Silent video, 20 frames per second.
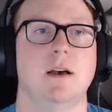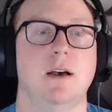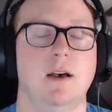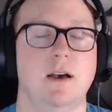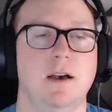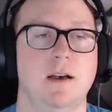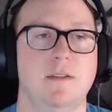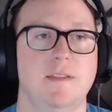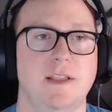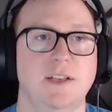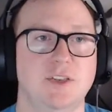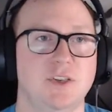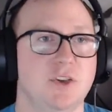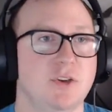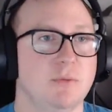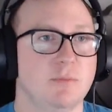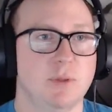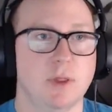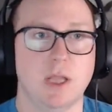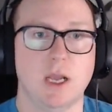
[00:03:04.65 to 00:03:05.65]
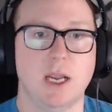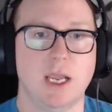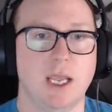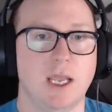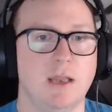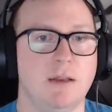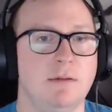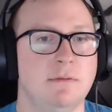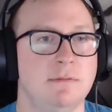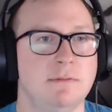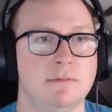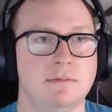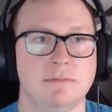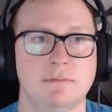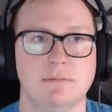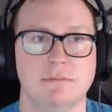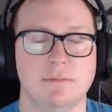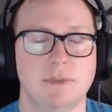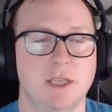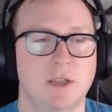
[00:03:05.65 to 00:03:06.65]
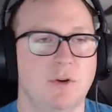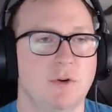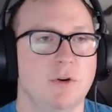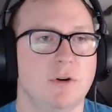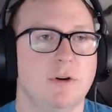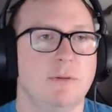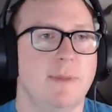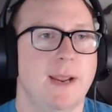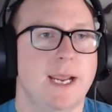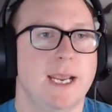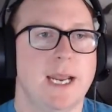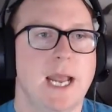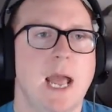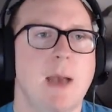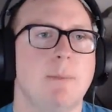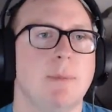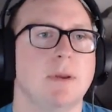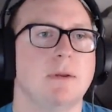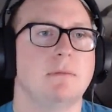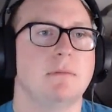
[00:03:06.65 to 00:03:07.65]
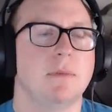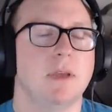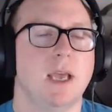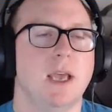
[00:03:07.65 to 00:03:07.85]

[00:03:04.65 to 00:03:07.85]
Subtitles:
that you can plug in order to make it happen.